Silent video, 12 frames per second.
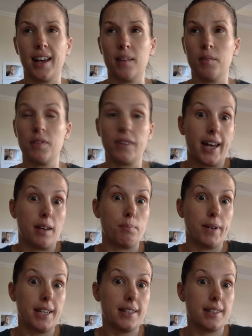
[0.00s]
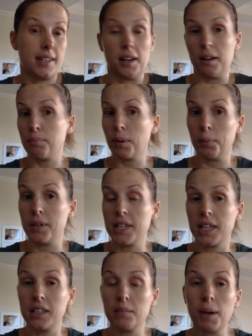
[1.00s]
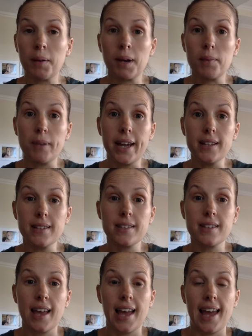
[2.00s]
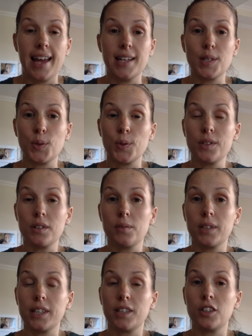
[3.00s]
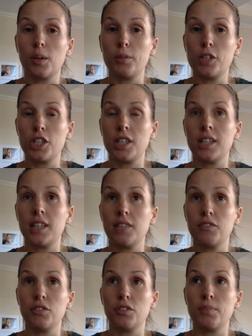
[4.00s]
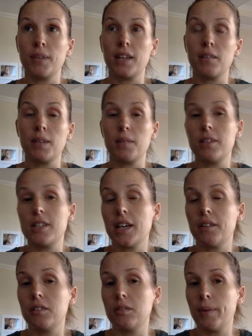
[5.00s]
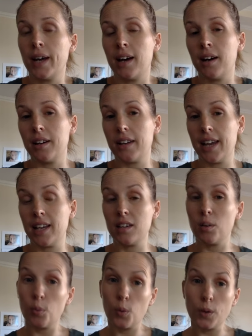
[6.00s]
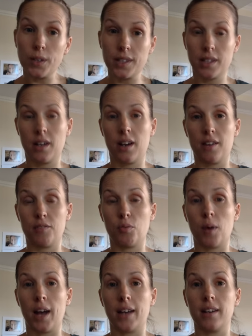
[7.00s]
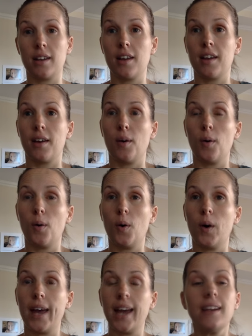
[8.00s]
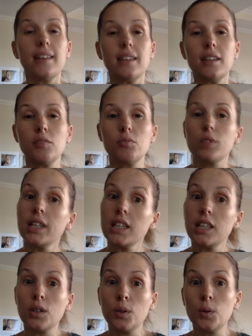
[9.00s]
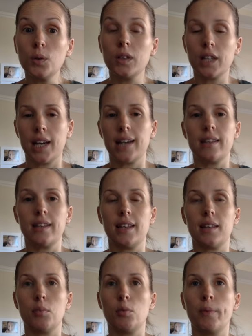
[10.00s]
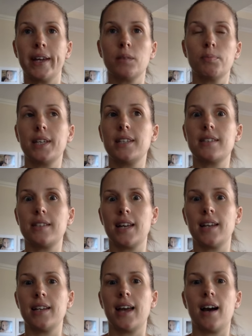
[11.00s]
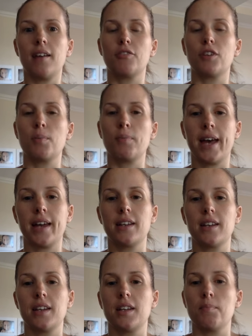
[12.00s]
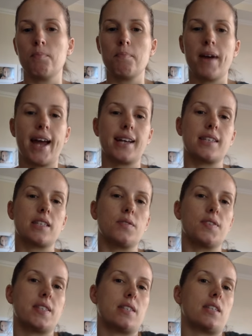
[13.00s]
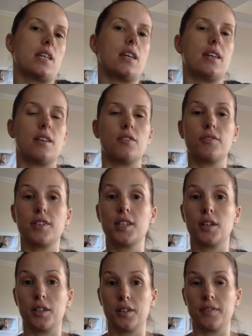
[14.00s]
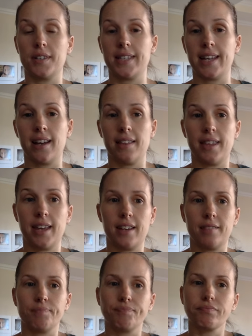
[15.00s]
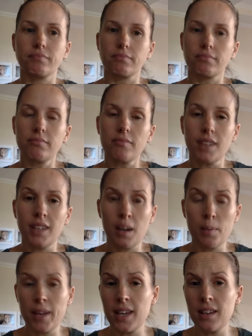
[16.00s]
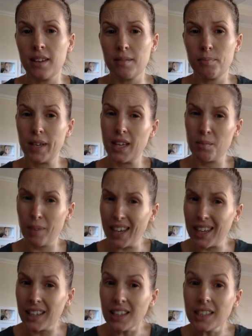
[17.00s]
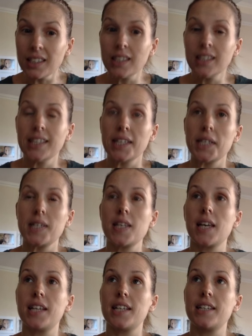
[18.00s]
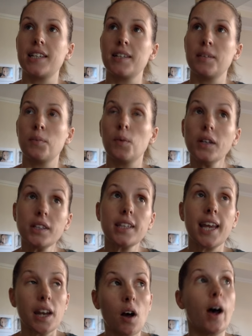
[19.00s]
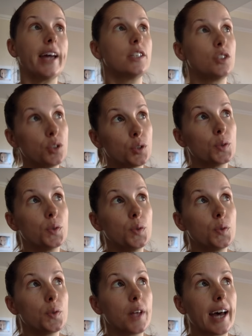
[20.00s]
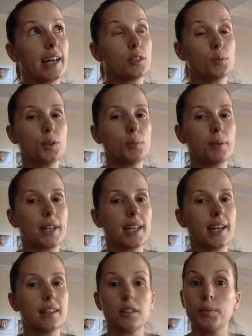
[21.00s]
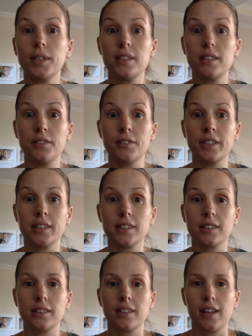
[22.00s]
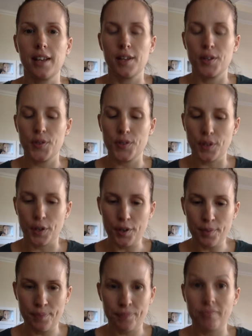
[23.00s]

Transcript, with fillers: Um, if I had pets, then I would probably tell you about my pets. It's also a really good opportunity for me to maybe tell you about any awards that I've won or anything really cool that I think will make me stand out from that massive sea of photographers out there. Now, me being me, decided what can I do that would be a little bit different? So